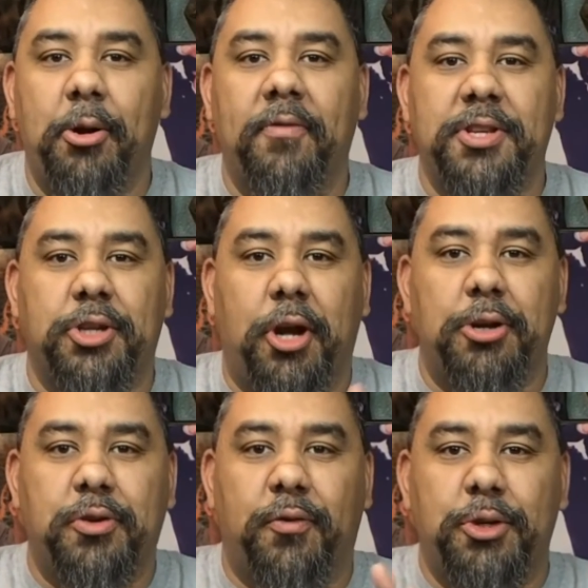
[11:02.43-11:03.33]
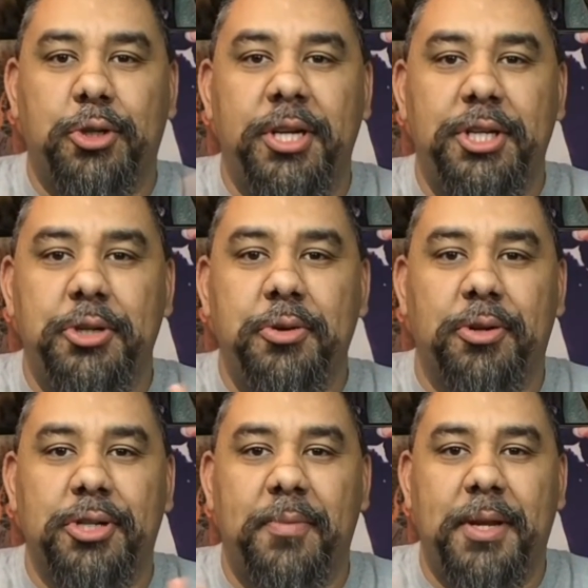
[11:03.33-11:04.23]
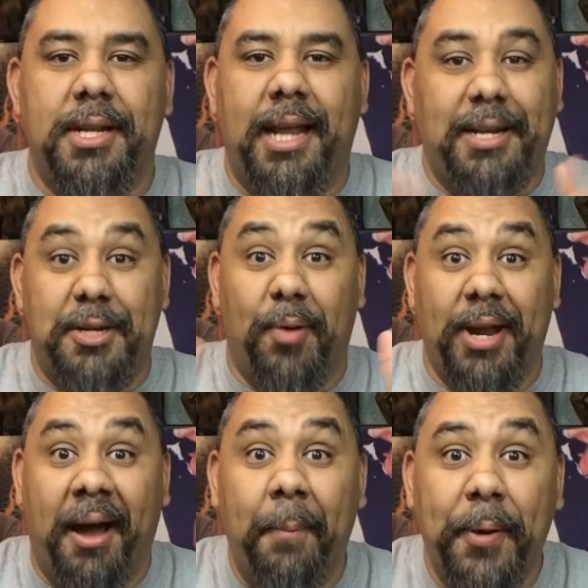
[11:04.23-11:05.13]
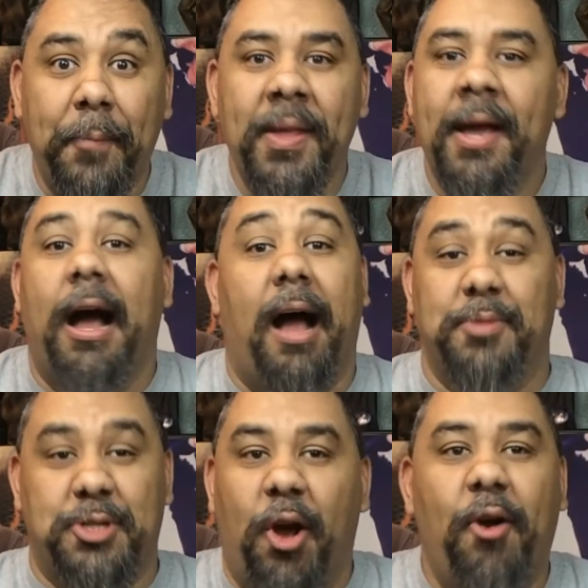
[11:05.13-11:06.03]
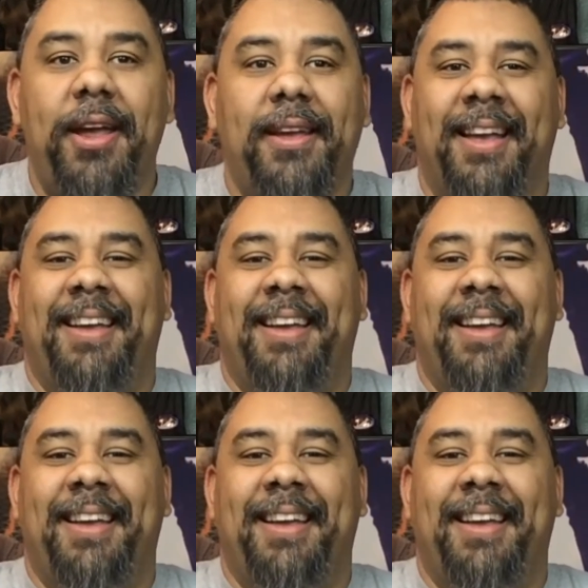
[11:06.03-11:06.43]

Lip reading: I don't know if this is a controversial issue or something not to bring up. I'm sorry.